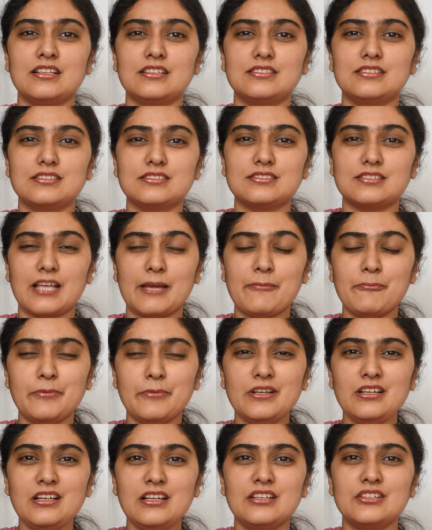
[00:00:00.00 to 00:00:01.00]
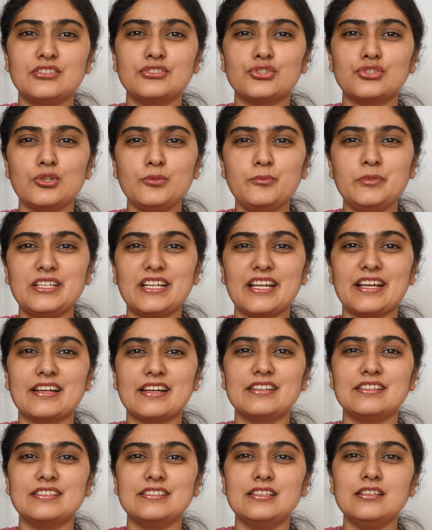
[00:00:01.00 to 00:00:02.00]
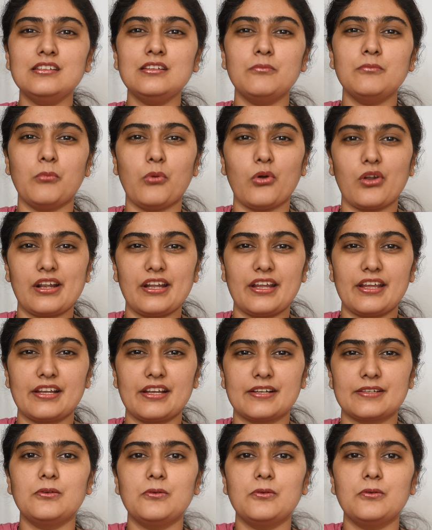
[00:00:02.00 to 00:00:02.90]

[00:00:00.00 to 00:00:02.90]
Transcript: the sample should be taken in the morning.